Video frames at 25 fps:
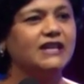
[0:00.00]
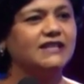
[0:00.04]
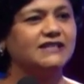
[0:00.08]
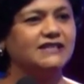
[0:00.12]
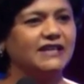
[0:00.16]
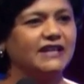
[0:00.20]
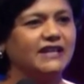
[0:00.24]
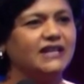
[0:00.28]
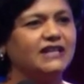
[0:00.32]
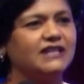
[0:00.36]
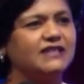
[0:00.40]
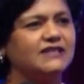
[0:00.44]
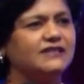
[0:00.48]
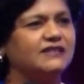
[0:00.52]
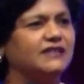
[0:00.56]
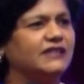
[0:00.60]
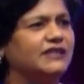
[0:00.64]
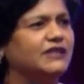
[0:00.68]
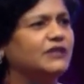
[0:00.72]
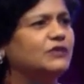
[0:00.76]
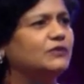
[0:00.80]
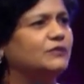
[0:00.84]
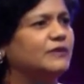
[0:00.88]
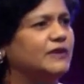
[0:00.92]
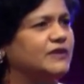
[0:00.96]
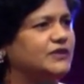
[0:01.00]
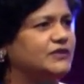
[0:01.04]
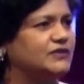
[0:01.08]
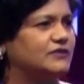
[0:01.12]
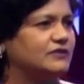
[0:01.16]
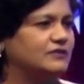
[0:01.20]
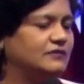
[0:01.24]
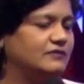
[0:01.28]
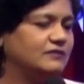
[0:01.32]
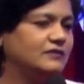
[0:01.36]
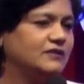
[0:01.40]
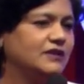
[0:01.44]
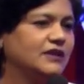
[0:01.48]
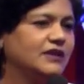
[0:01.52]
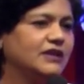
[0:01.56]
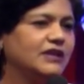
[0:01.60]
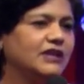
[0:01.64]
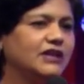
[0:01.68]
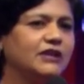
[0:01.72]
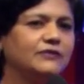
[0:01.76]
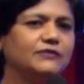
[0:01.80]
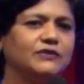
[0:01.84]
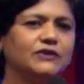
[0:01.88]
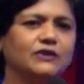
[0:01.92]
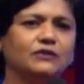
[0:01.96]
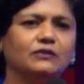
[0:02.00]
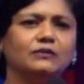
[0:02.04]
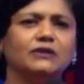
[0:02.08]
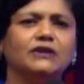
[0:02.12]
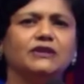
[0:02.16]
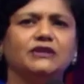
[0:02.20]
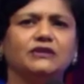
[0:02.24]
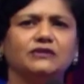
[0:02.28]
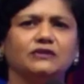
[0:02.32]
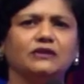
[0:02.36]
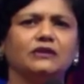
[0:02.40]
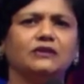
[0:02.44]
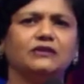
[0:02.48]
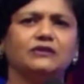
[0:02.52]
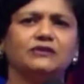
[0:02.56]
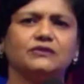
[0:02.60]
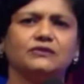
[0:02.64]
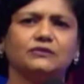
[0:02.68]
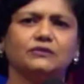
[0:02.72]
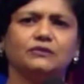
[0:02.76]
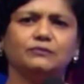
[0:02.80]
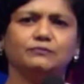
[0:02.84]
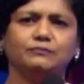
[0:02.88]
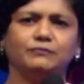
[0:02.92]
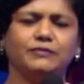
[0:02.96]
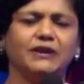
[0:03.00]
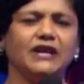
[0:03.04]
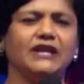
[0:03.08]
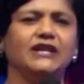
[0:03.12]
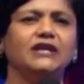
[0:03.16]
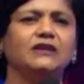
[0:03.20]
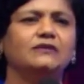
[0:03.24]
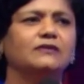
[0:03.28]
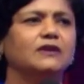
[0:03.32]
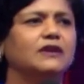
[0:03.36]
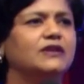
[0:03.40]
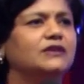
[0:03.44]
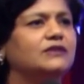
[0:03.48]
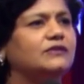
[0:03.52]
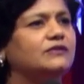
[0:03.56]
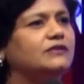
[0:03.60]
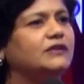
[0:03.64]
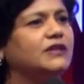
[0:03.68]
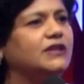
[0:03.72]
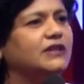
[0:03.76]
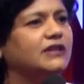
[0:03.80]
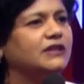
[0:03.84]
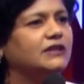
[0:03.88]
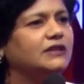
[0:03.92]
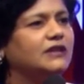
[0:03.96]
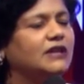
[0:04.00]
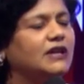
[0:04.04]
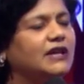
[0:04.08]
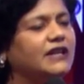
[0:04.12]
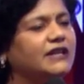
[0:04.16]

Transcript: Second is the innovation. If you go and talk to anyone today,